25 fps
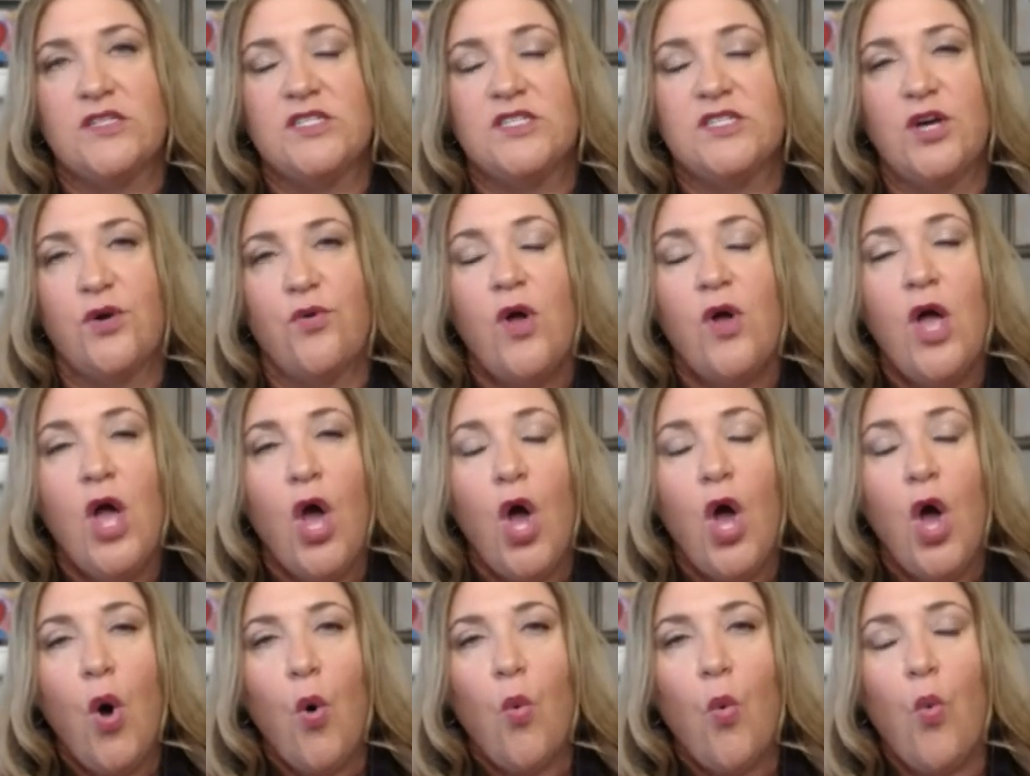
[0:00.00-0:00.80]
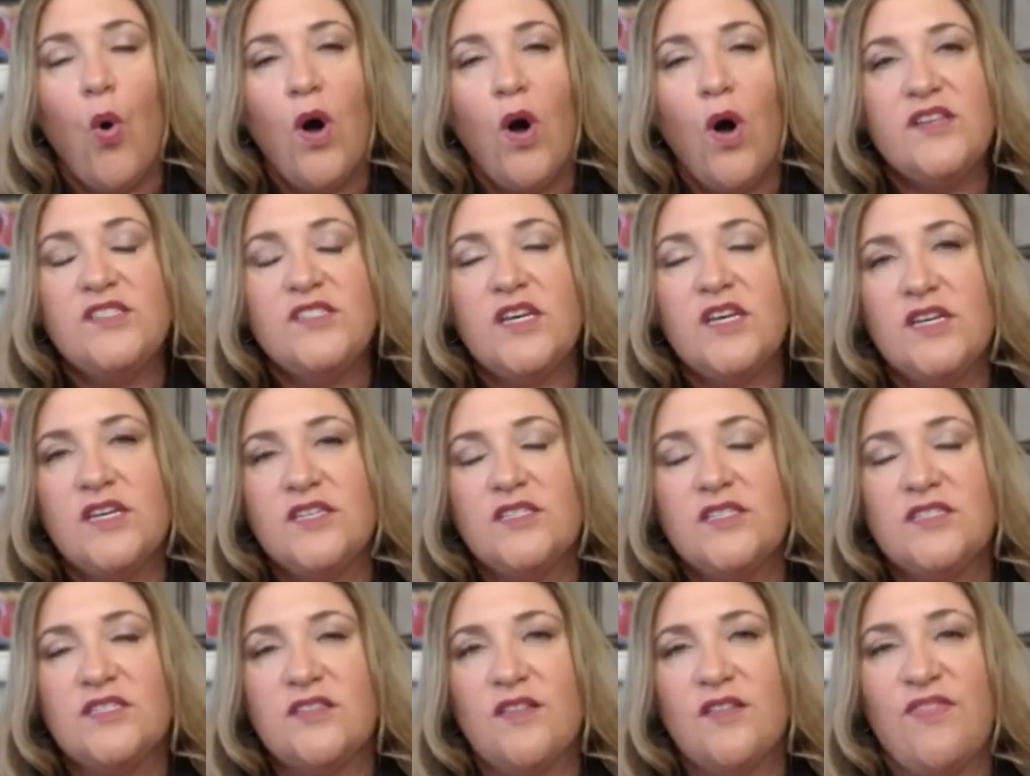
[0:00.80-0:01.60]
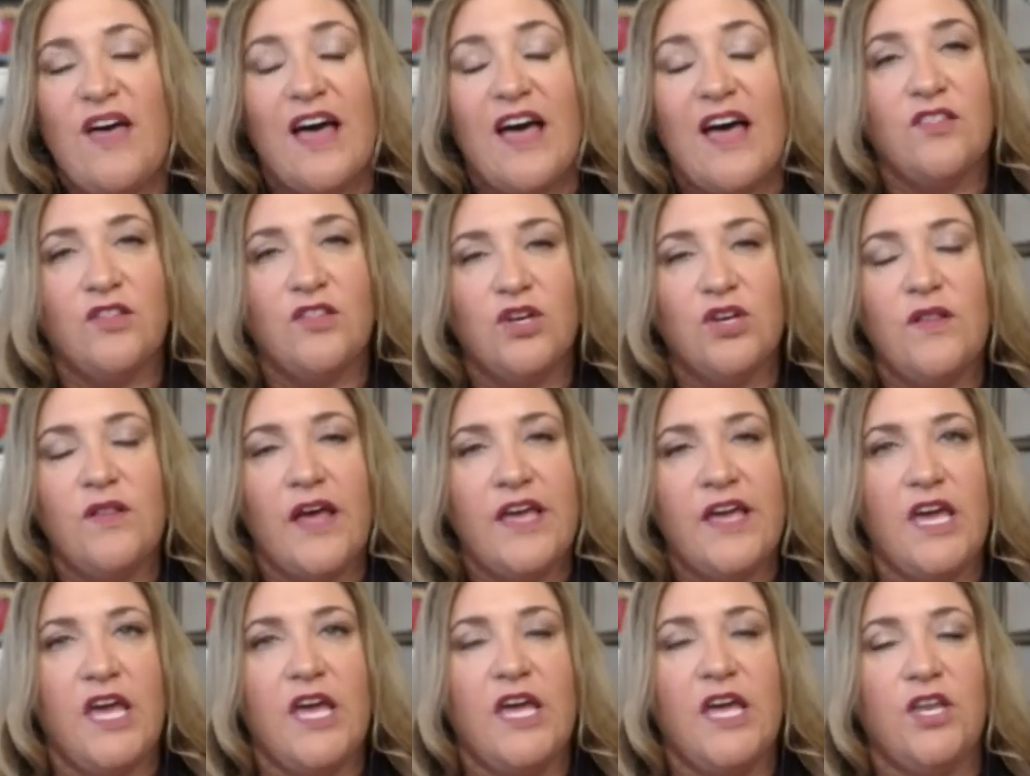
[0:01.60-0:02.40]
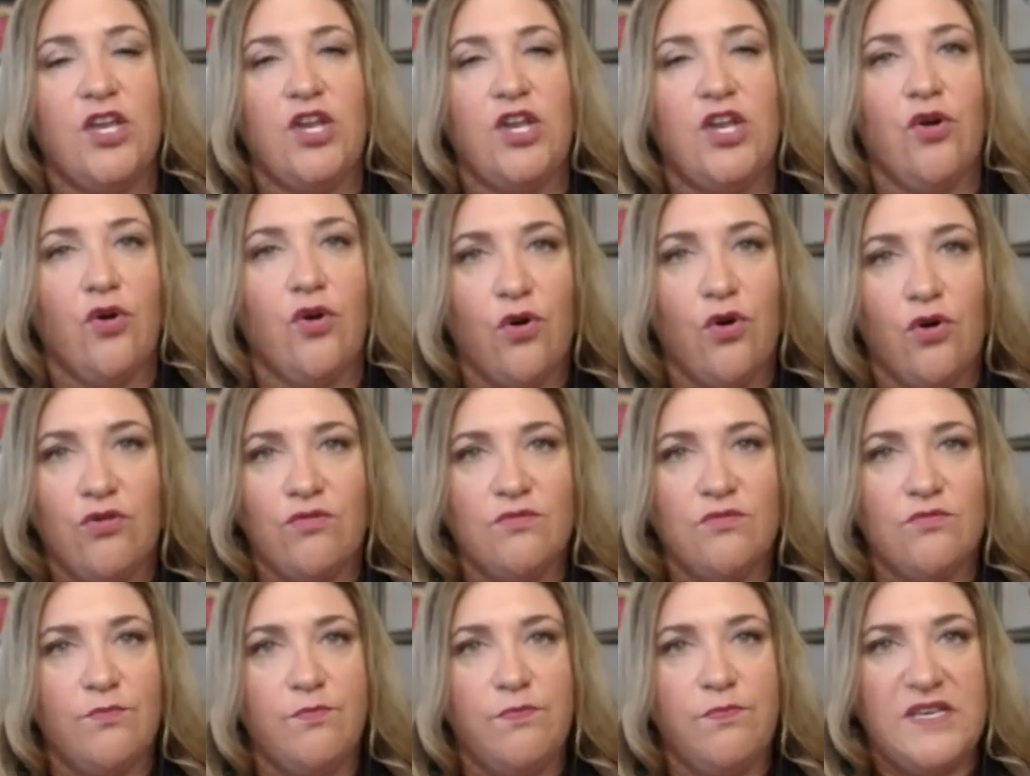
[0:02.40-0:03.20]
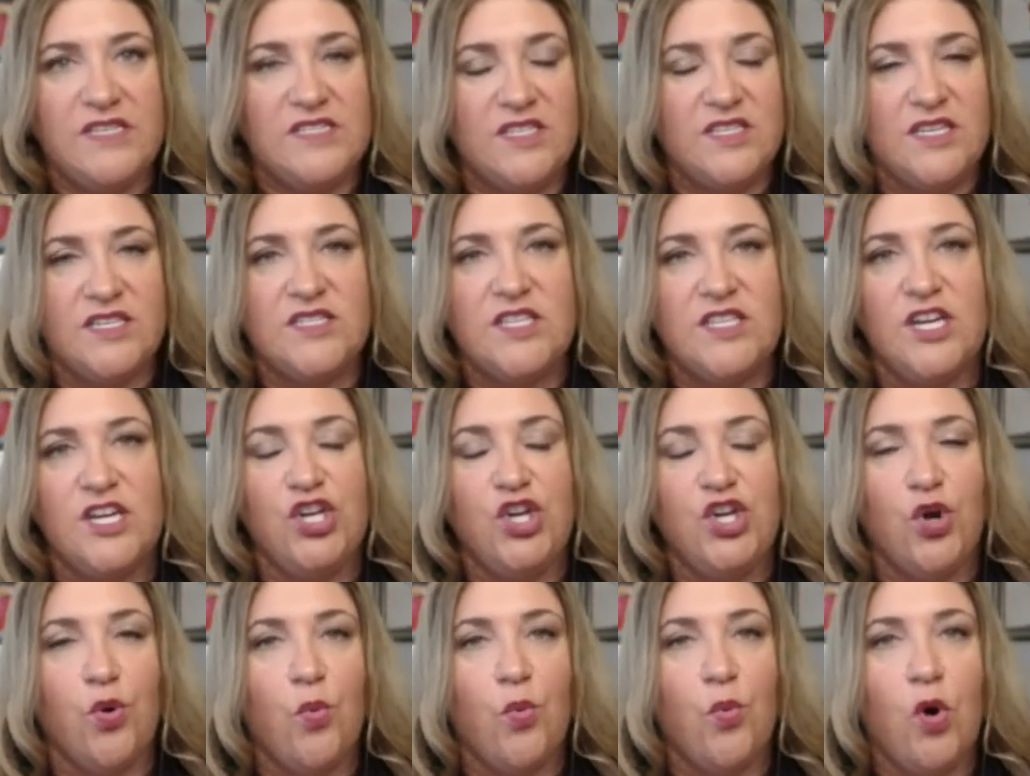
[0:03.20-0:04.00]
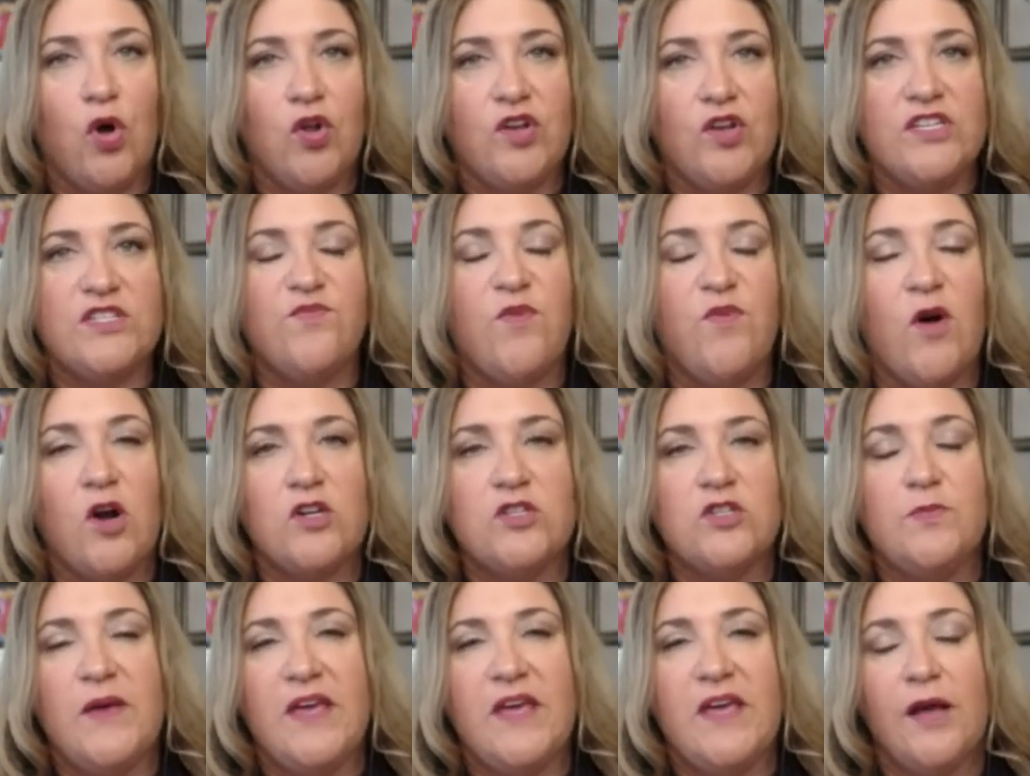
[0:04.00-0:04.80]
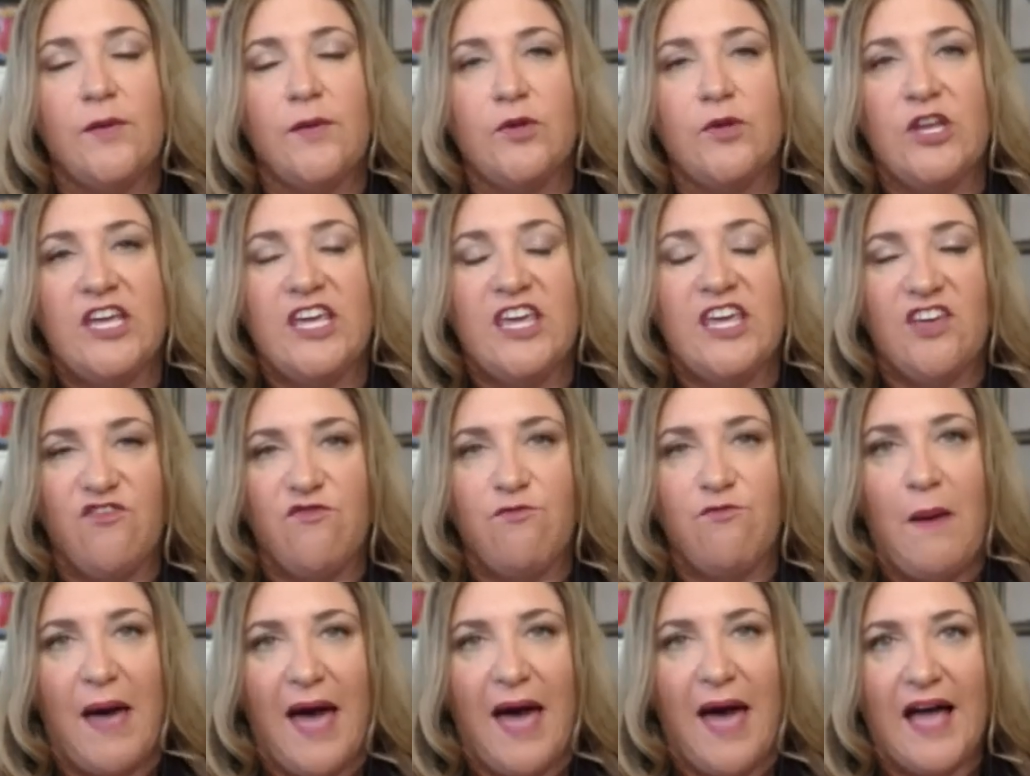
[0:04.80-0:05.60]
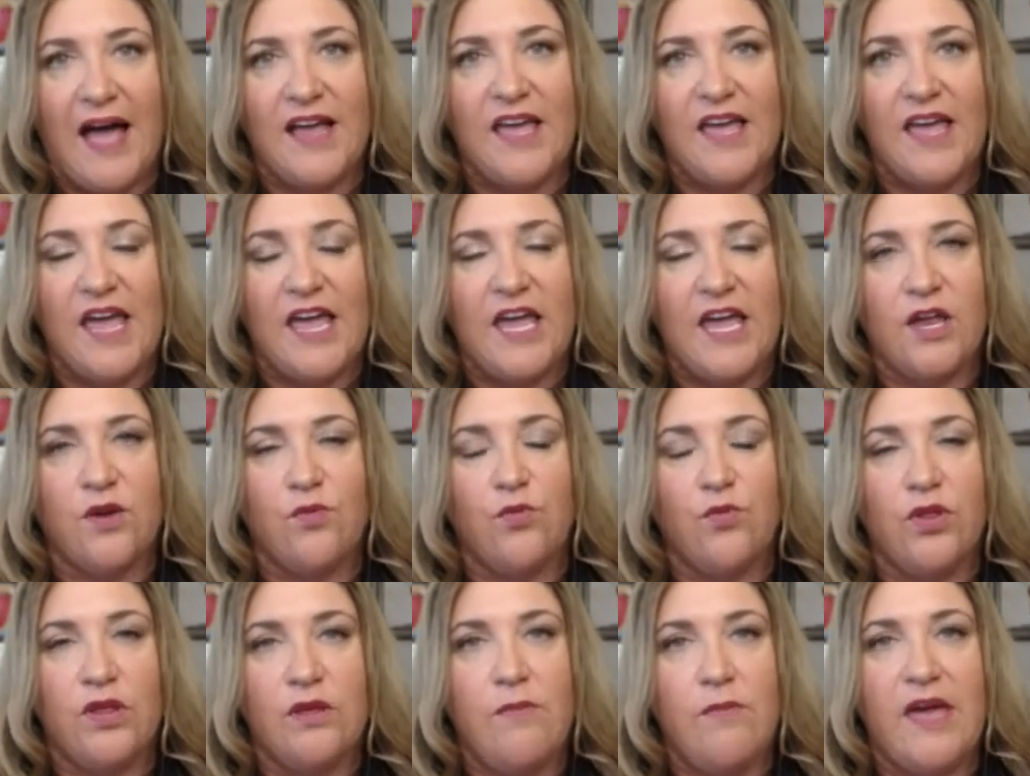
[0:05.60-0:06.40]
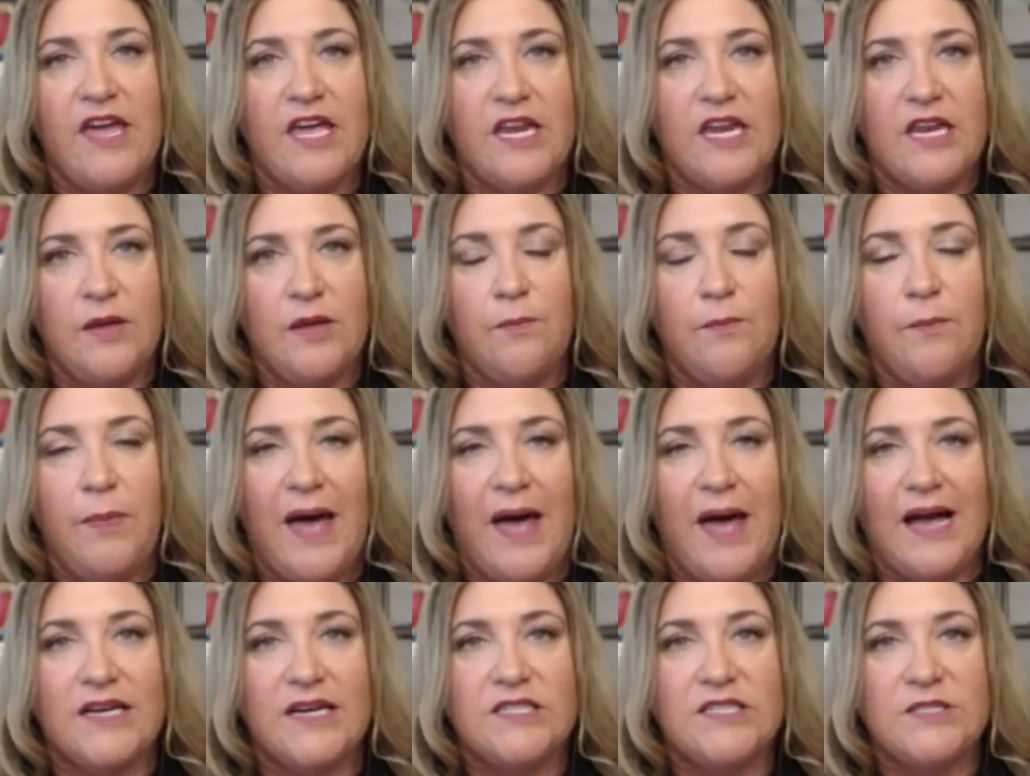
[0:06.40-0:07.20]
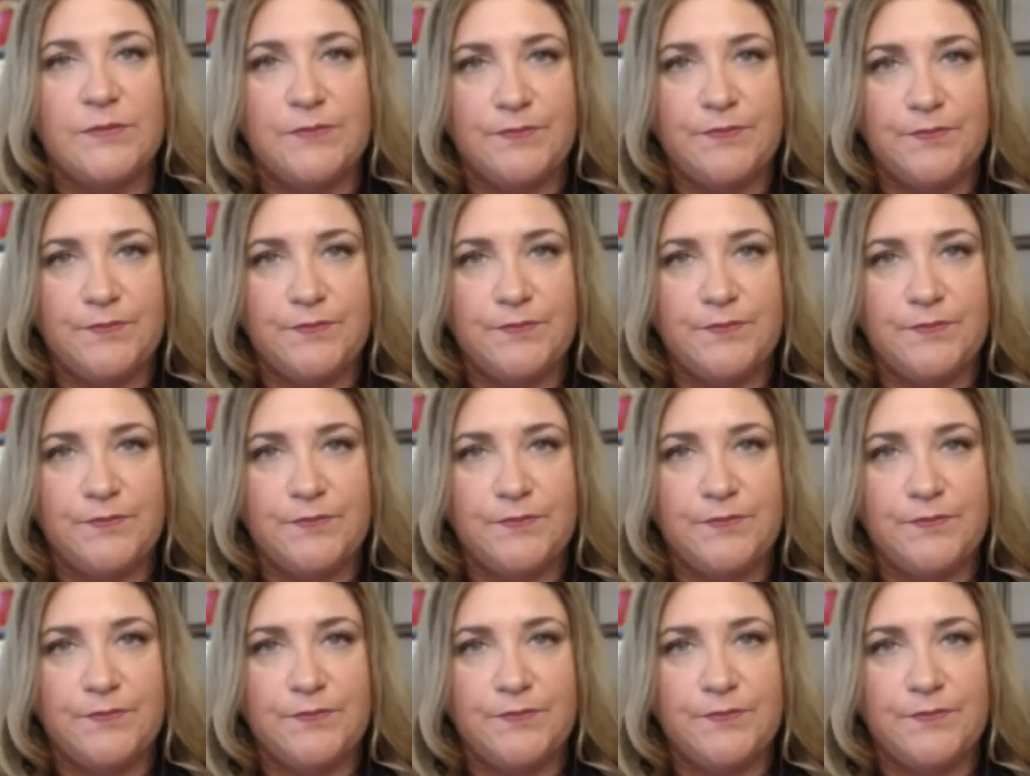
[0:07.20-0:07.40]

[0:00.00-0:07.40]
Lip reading: So what does that look like in your business and in your world as far as being able to give back and really make an impact?